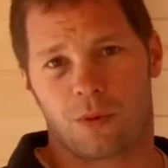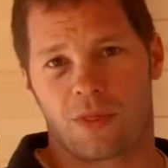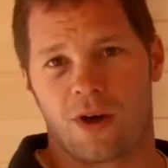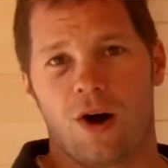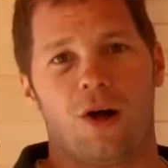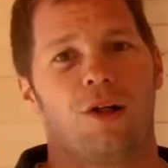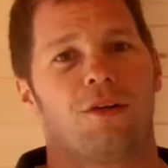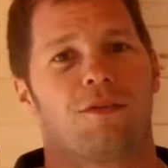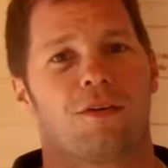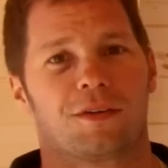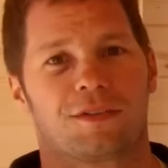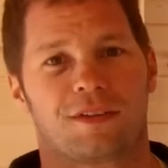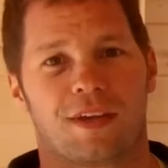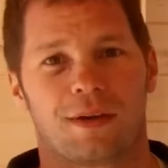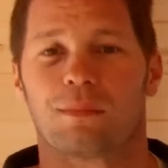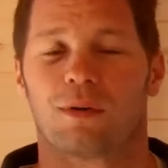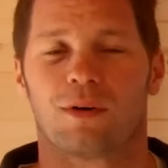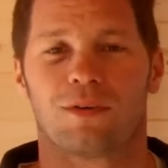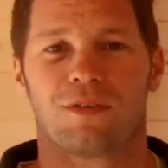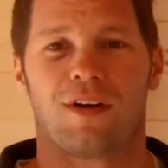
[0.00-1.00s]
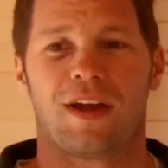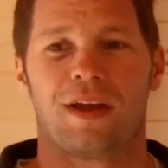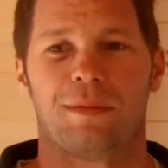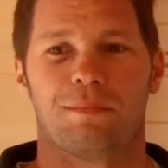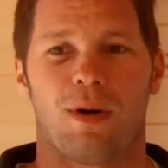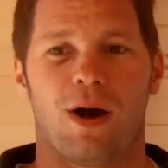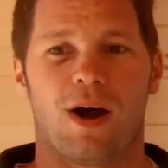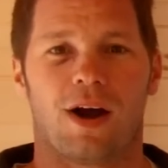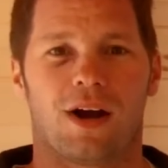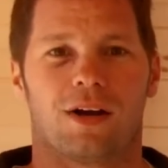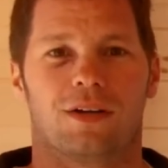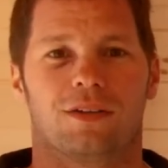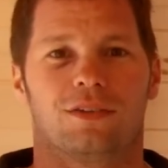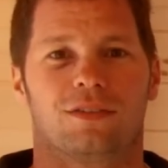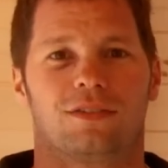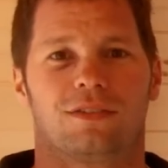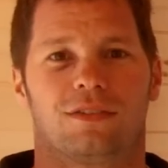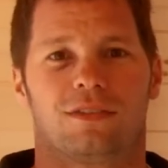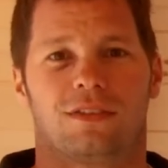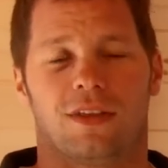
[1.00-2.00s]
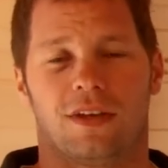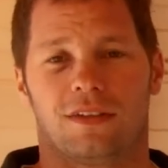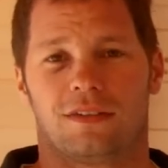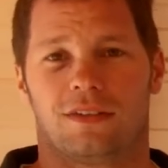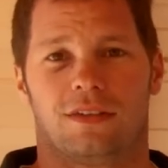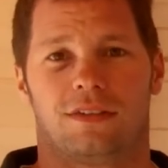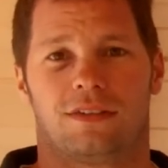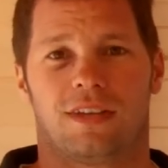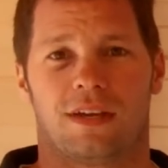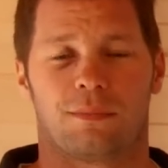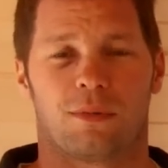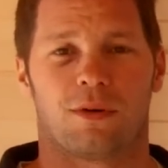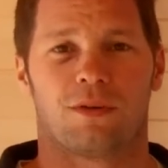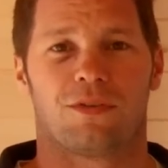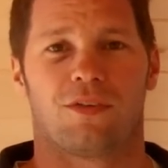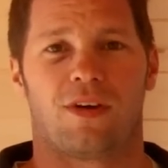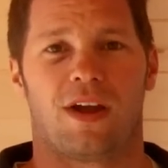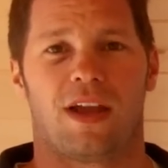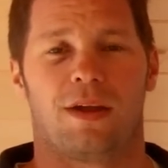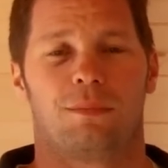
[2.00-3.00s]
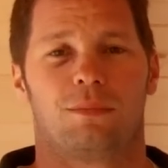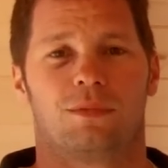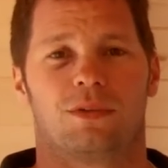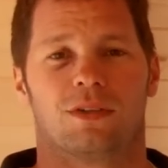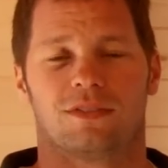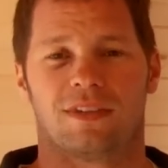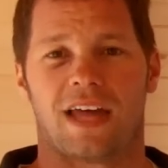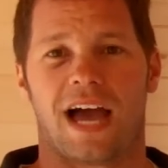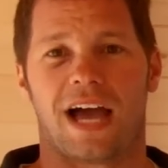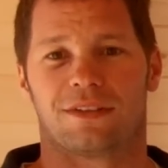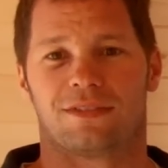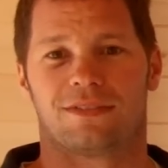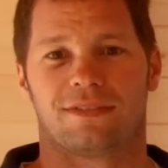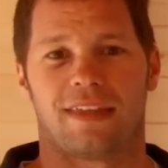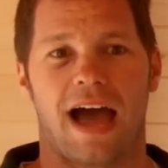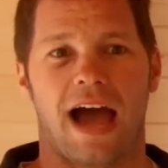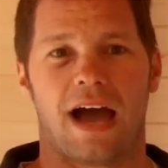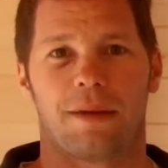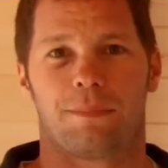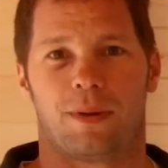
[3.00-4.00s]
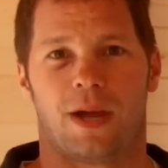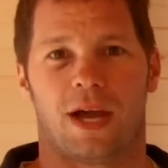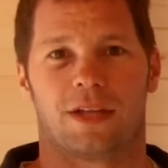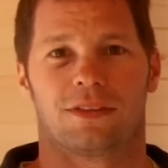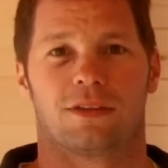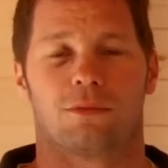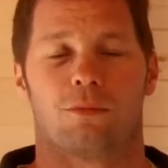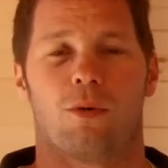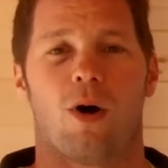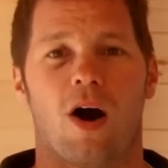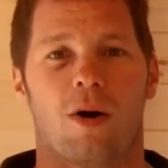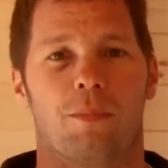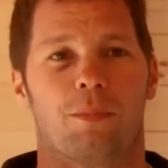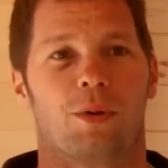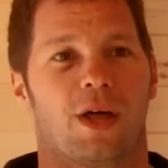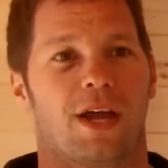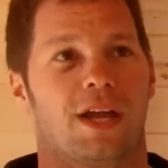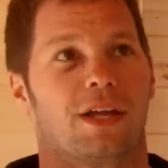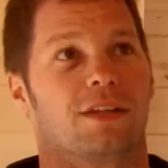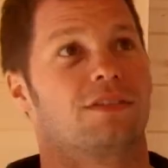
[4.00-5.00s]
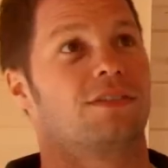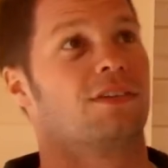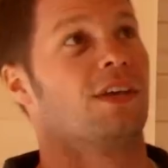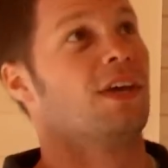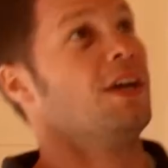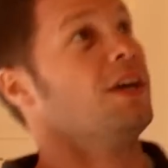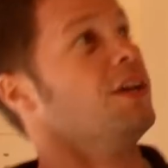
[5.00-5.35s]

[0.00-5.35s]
With all of our timber frame barns, the timber frame does not stop at the wall plates.